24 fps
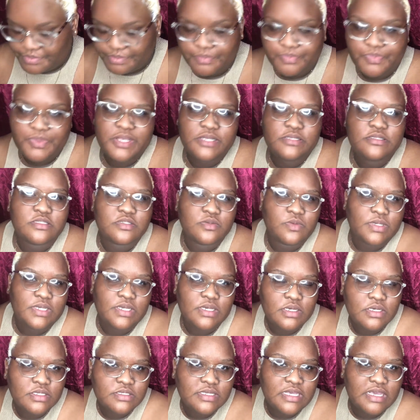next
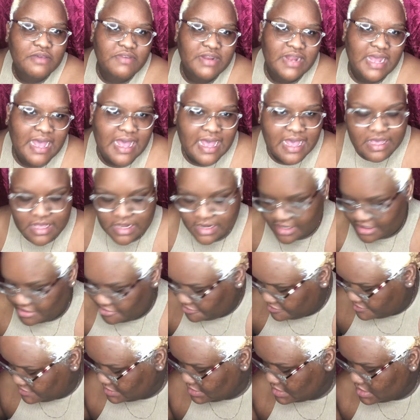week to give it a higher
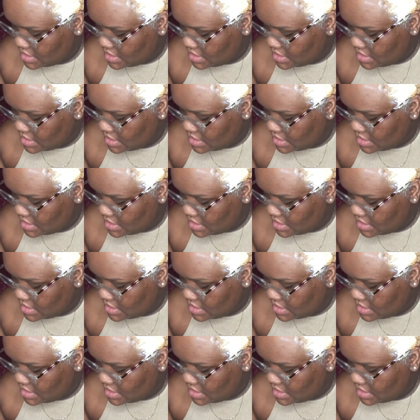lift.